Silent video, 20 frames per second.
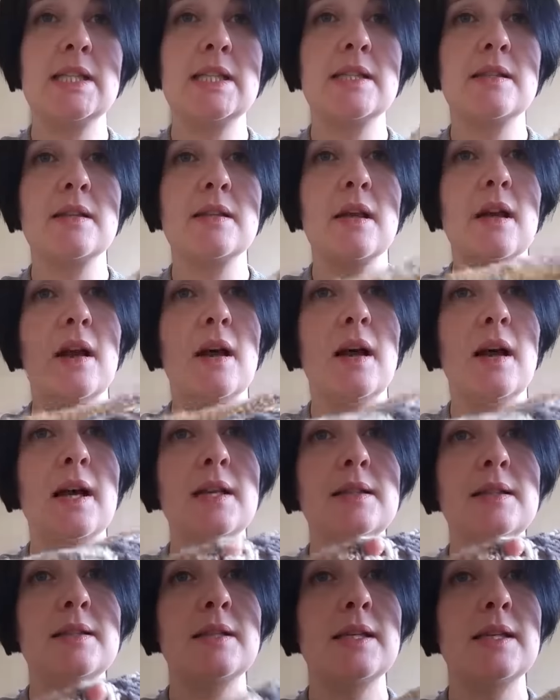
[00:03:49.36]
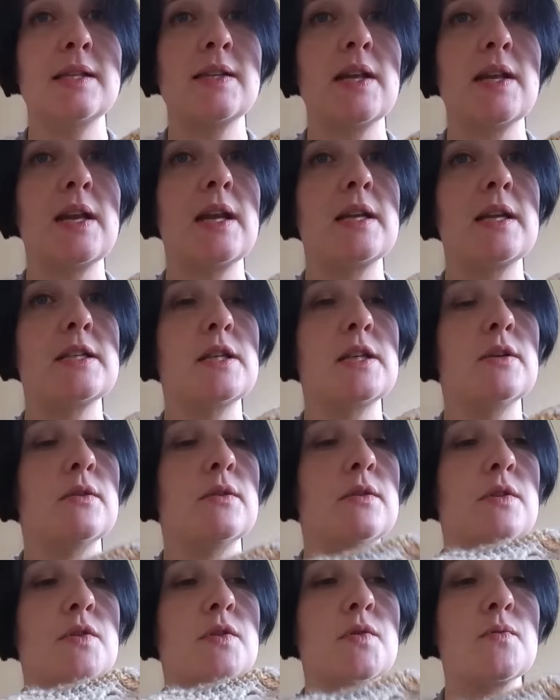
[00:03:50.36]
is, I had this and I actually
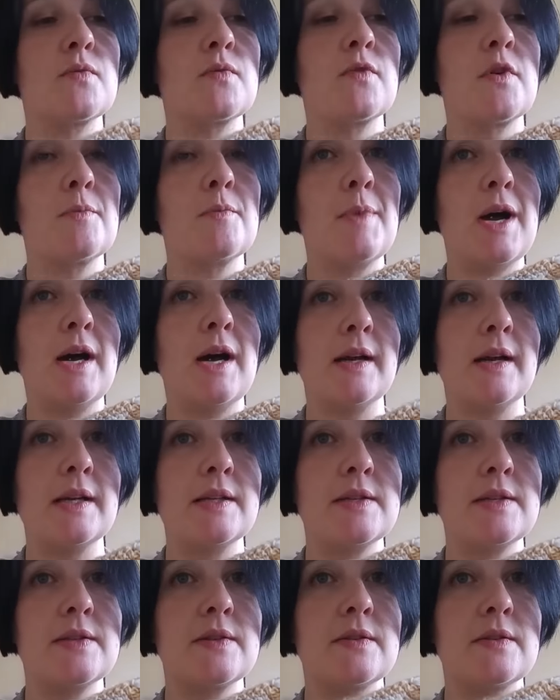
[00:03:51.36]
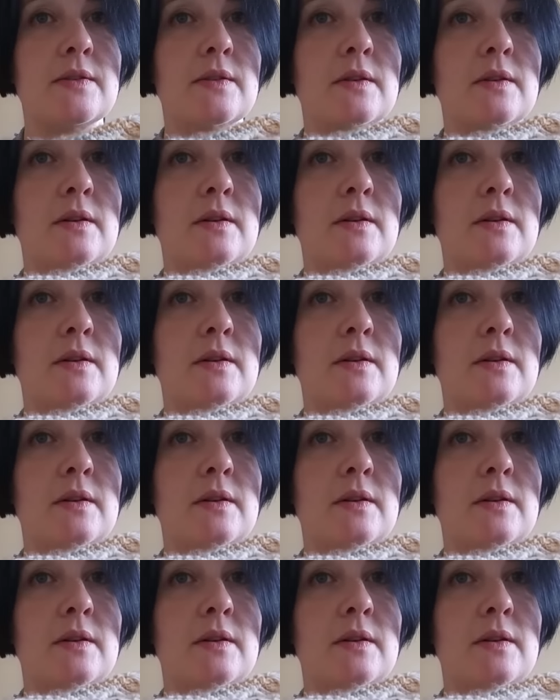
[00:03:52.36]
ordered some from Ice